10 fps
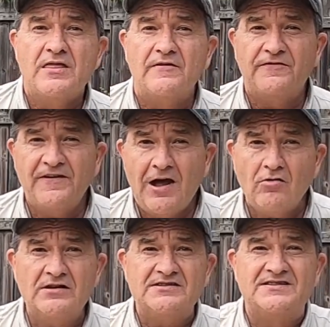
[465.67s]
The
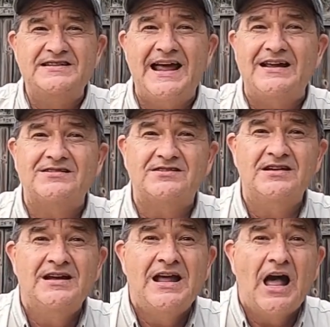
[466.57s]
falcons
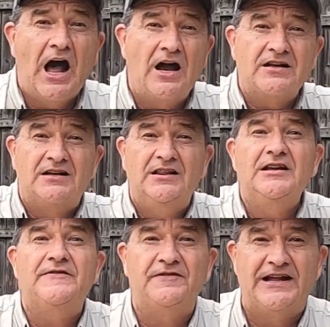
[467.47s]
nest on
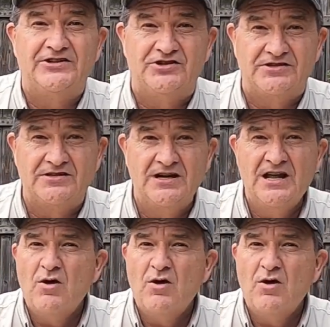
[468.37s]
cliff ledges,